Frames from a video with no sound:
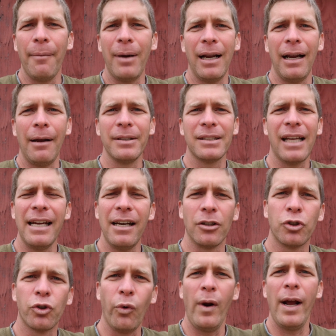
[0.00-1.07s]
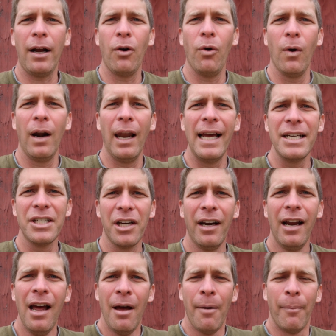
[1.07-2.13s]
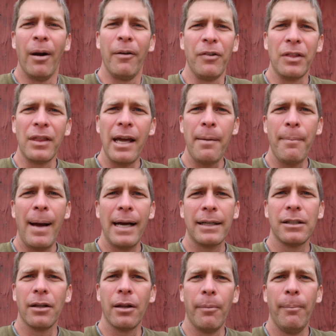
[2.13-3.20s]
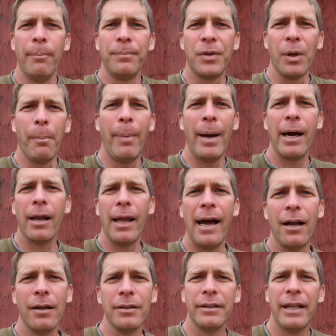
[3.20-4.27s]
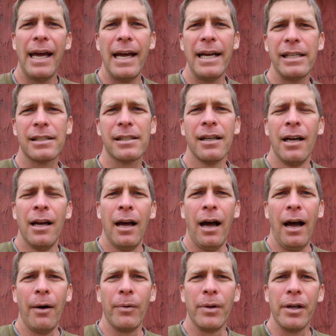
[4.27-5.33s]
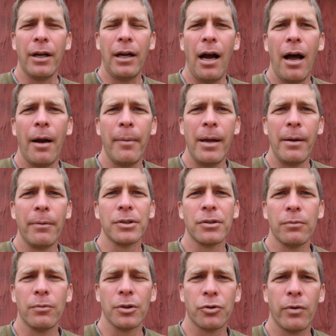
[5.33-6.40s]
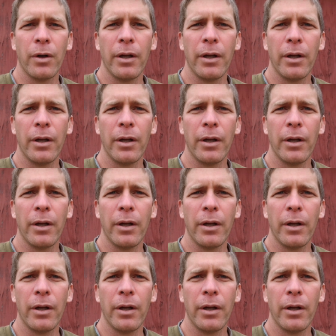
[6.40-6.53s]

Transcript: I'm not I'm saying a direct correlation, but if you think back to the, the bailout days uh, when the economy was, was